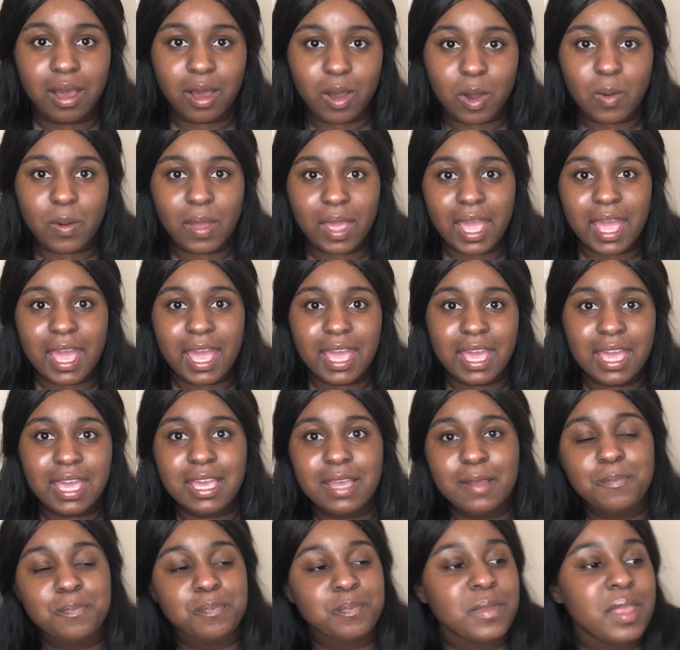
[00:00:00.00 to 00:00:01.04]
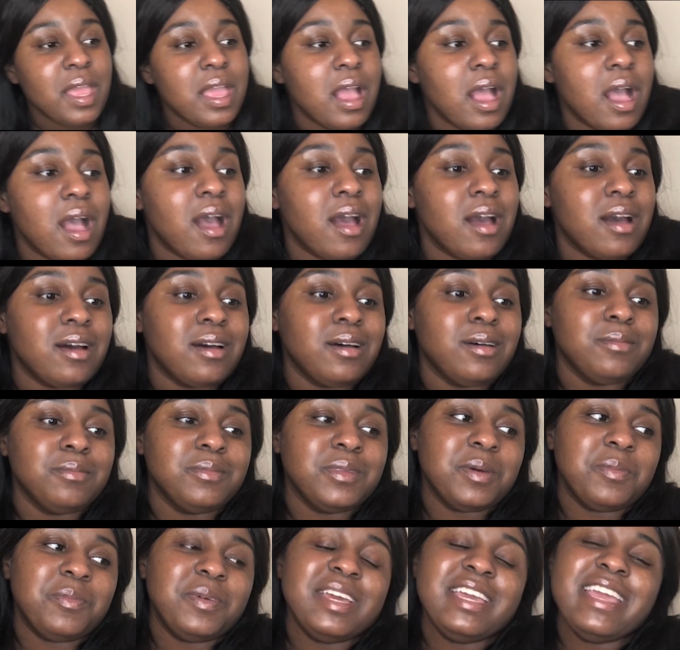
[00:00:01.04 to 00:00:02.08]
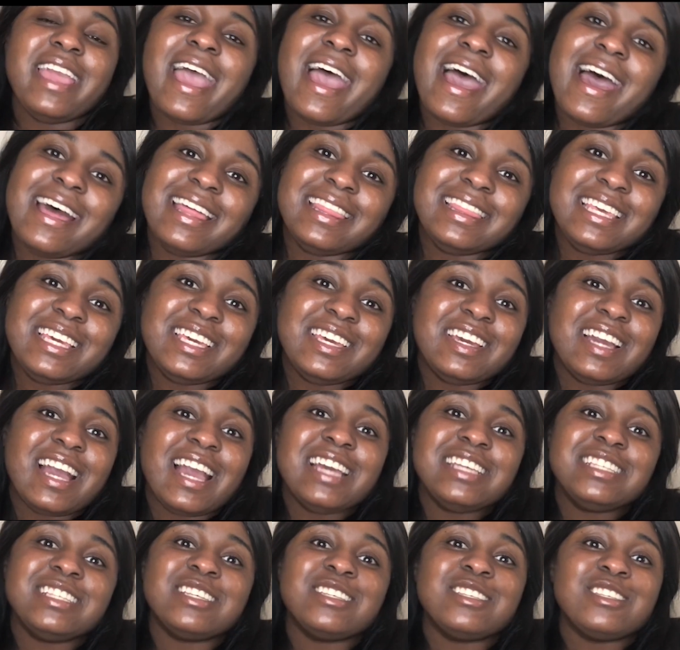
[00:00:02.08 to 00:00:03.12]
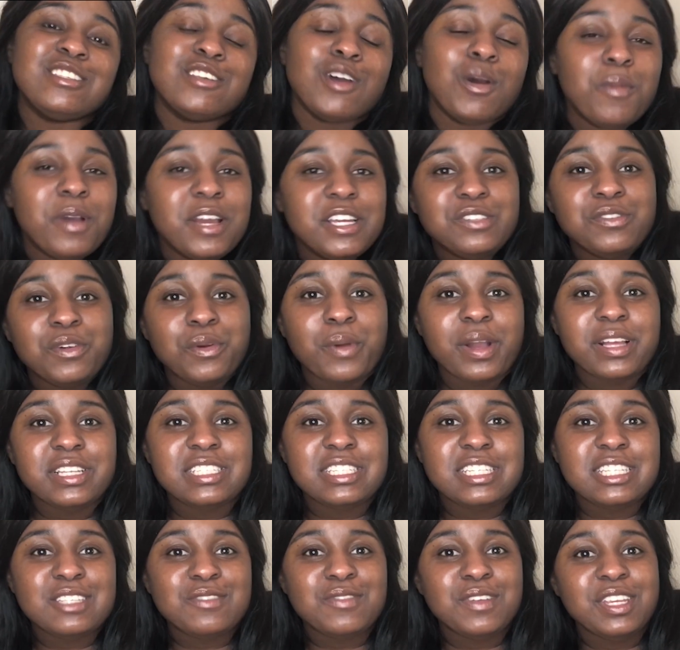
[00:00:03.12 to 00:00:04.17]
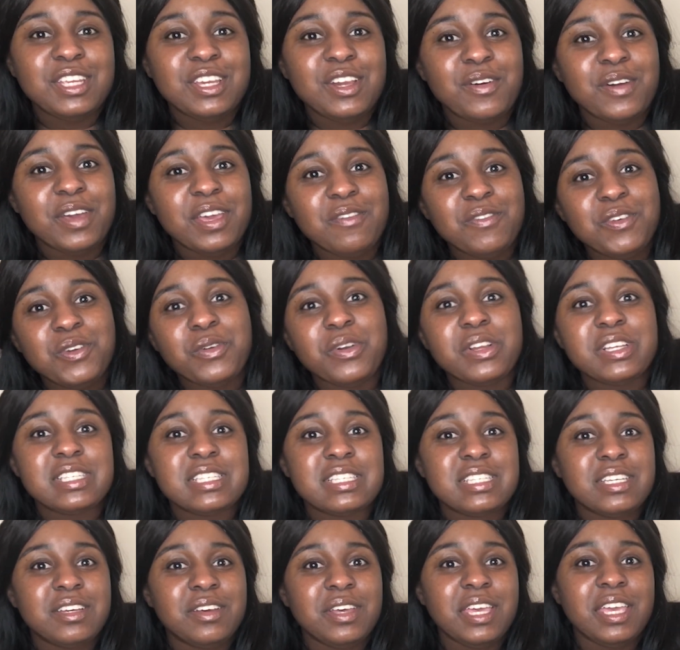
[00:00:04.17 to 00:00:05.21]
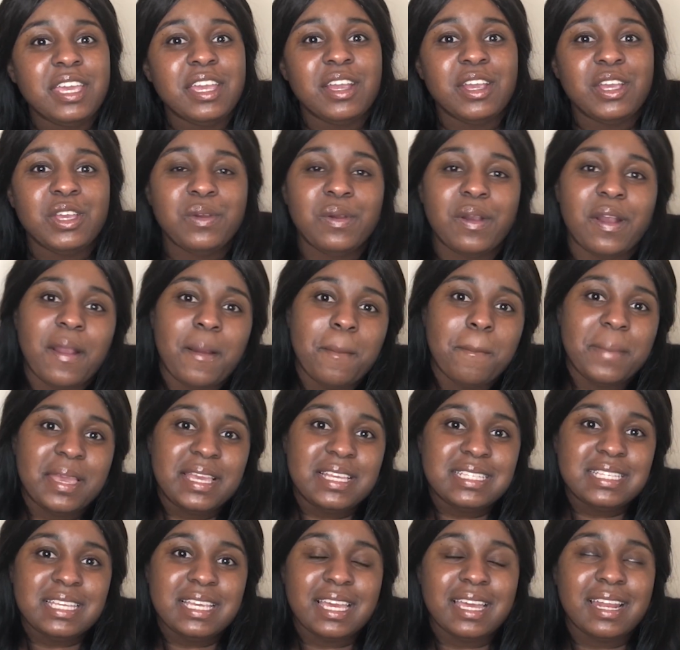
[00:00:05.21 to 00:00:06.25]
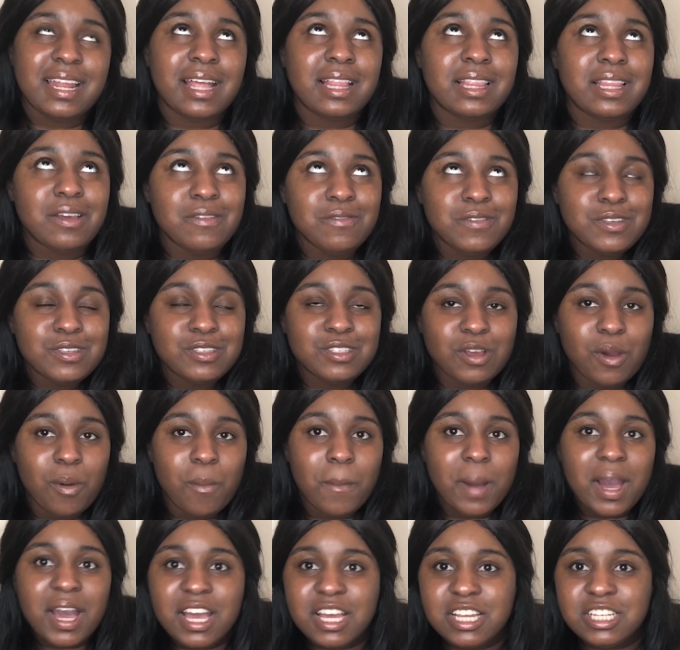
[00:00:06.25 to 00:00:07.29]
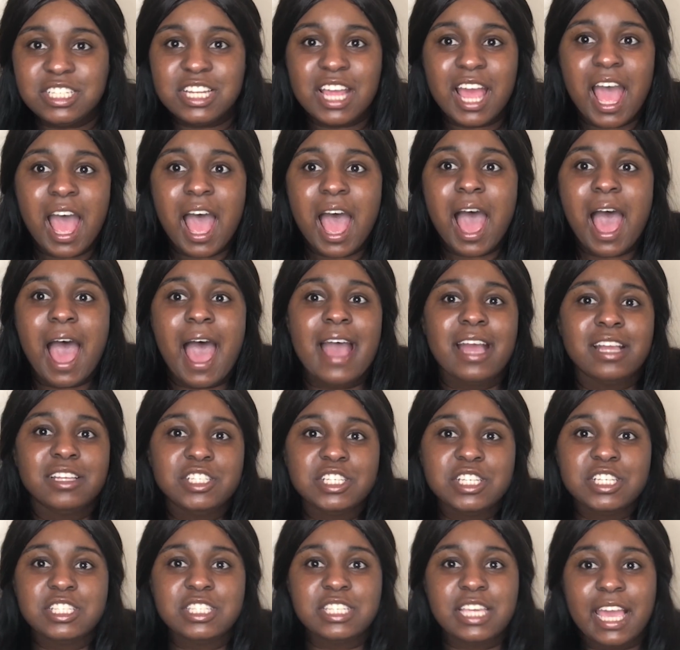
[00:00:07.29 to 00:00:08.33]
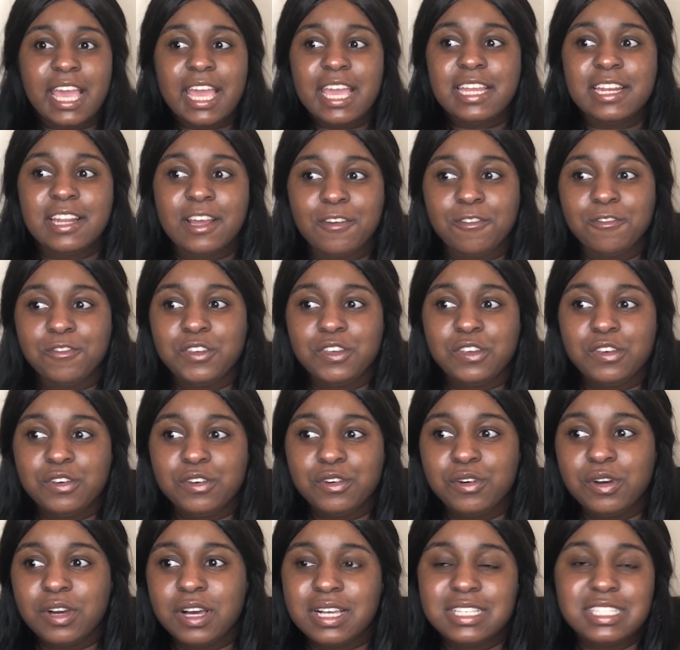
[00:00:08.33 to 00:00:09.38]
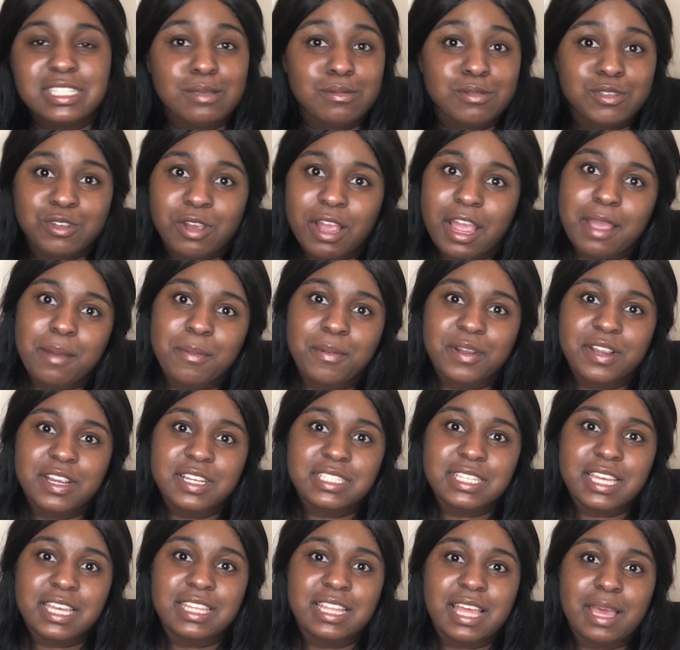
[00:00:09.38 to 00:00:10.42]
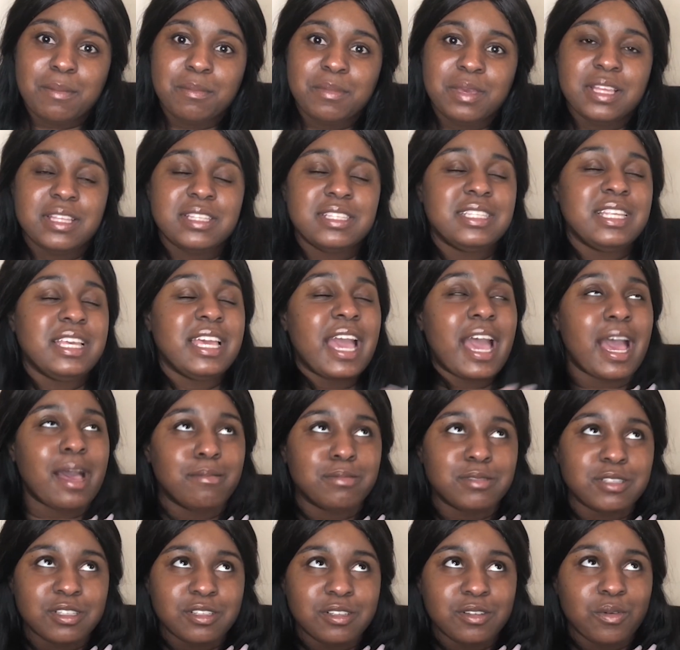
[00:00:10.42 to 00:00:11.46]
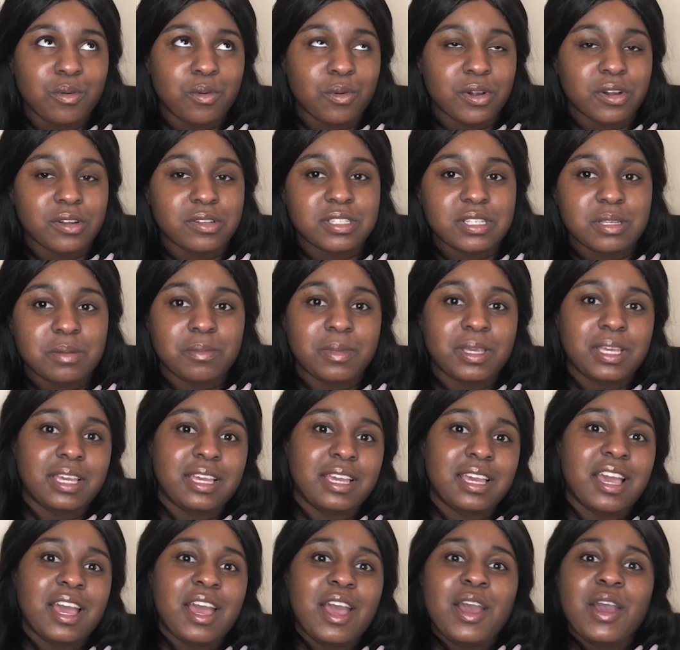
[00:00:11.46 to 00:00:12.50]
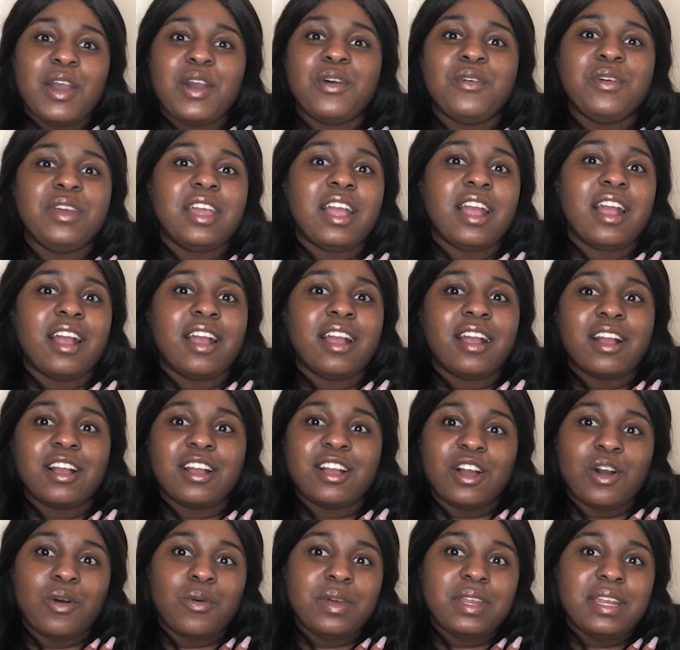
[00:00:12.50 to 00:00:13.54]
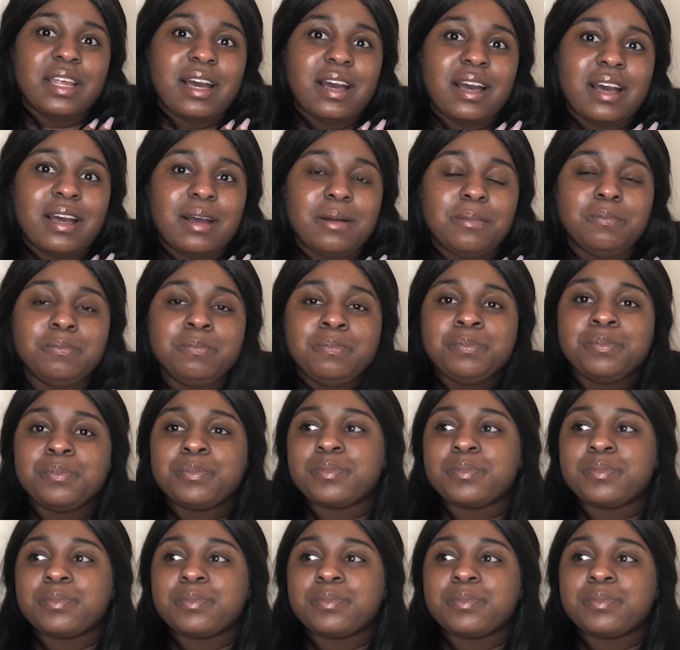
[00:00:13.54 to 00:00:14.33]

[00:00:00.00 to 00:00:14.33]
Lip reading: okay? But yeah, thank you guys so much for watching this video. If you are still here, you are amazing and I love you so much. I just gained a few subscribers and that means the absolute world to me. We are going up.